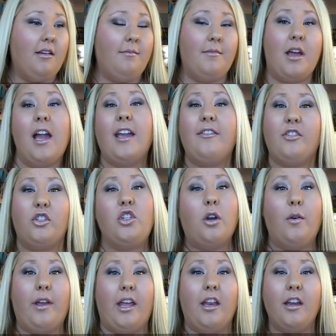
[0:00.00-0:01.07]
I'm not even
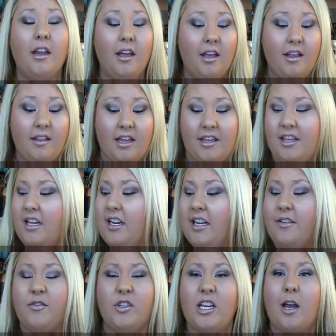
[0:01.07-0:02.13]
joking. Like, they didn't
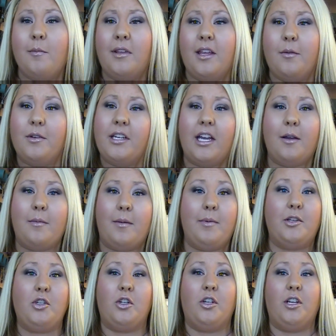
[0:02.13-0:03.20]
even tell me they were taking my
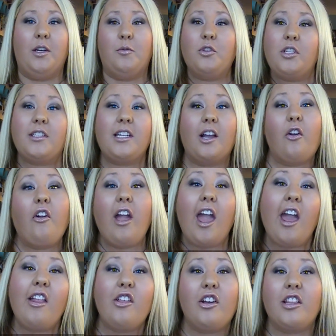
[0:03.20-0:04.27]
picture. He was just like,
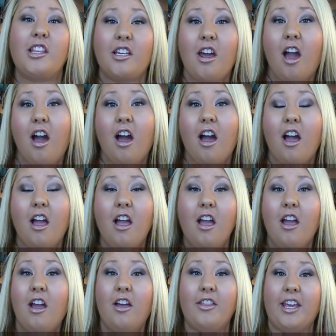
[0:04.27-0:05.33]
okay, look at the dot.
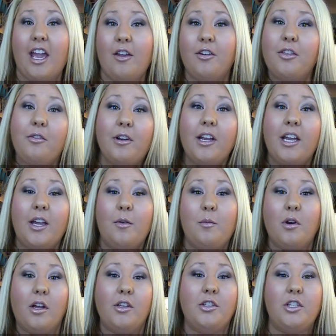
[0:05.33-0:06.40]
On the count of 3,
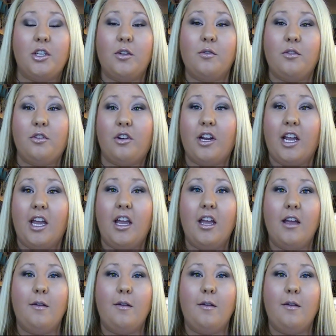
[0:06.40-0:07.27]
1, 2, 3.